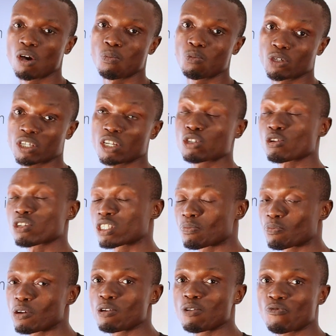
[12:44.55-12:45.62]
Mutation
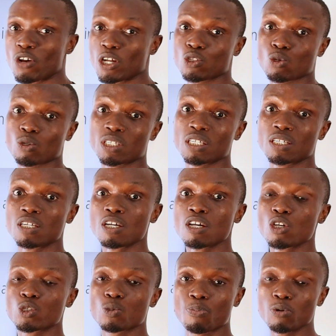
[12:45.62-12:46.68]
simply refers to the
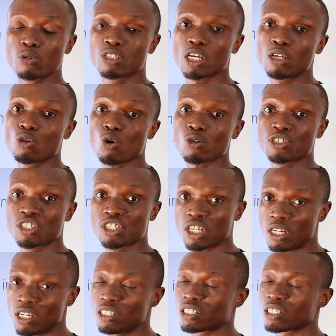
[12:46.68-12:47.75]
spontaneous
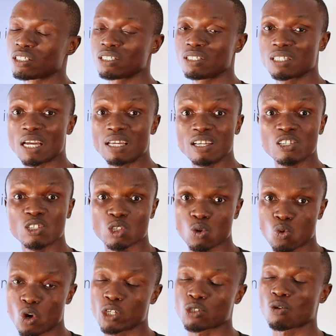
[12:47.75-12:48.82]
change in the DNA
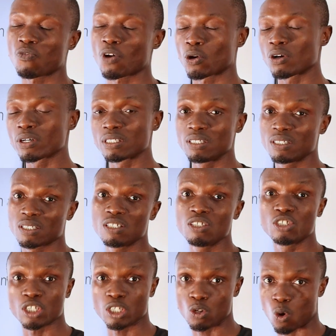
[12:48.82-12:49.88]
sequence of an
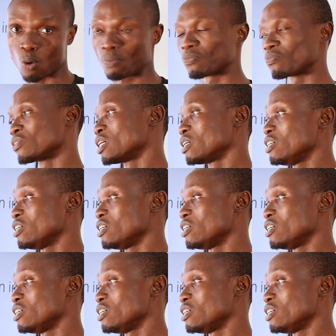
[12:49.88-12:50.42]
organism's genome.